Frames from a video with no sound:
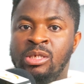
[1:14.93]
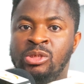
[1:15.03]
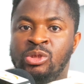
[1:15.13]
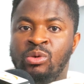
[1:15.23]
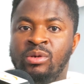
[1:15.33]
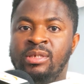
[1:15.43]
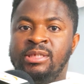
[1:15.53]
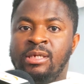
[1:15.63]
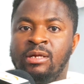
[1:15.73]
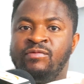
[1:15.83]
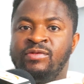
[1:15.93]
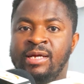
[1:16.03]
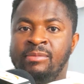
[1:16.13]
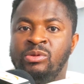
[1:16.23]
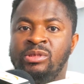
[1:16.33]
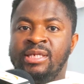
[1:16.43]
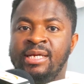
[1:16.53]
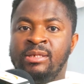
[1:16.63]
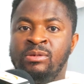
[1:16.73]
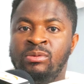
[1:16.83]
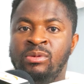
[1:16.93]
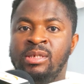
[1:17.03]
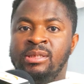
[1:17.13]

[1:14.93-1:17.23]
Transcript: So instead of them to tell you